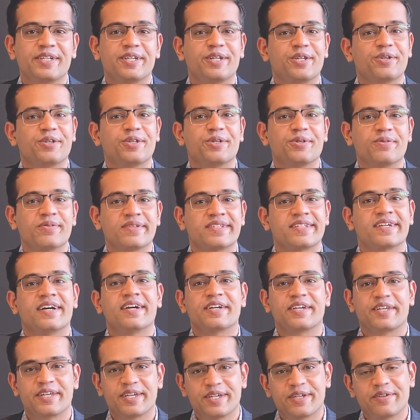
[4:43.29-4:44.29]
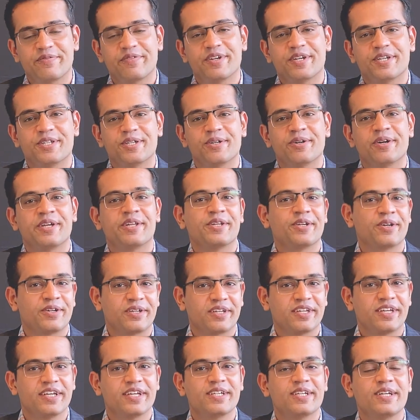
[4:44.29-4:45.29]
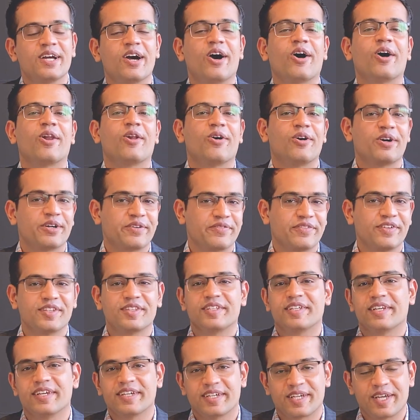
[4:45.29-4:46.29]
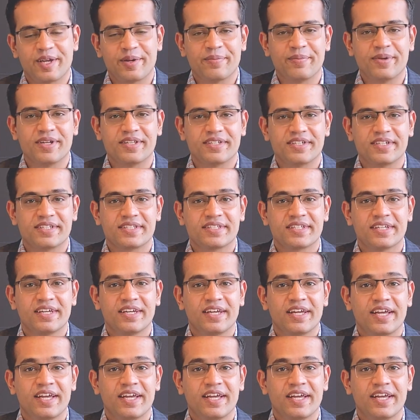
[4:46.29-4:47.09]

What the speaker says: to use a gig video in your gig along with gig images.